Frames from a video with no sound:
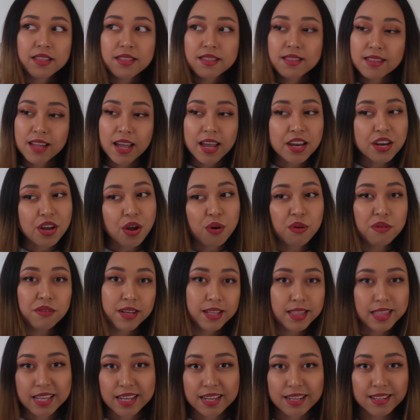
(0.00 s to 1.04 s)
say no to
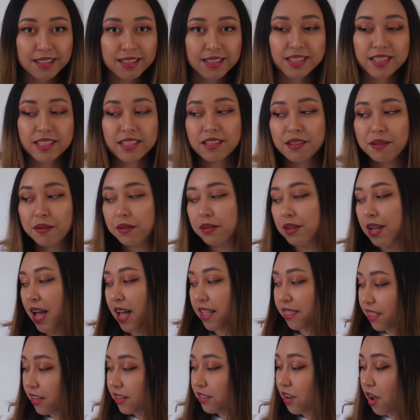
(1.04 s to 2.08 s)
this
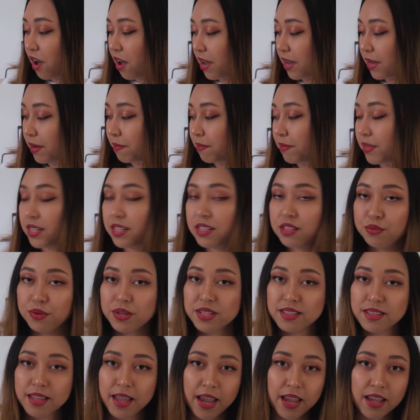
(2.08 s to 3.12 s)
at the time. This
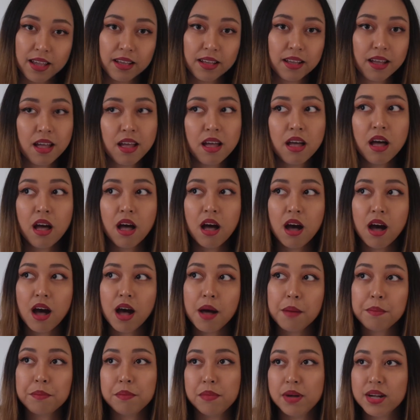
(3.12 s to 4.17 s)
was like a
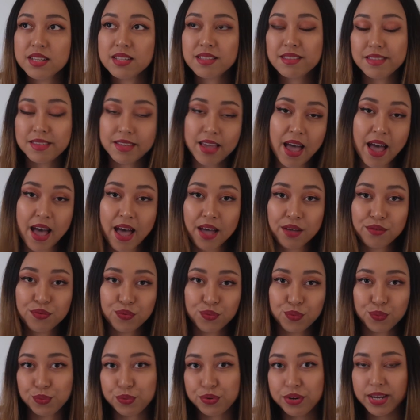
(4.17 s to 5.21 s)
must-have
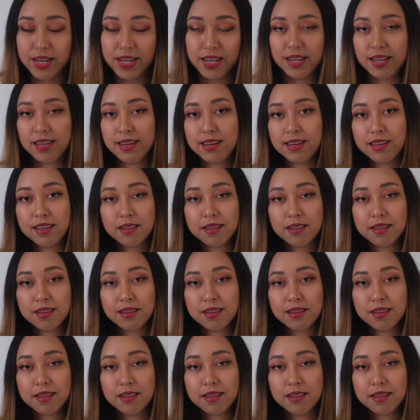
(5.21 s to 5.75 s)
read,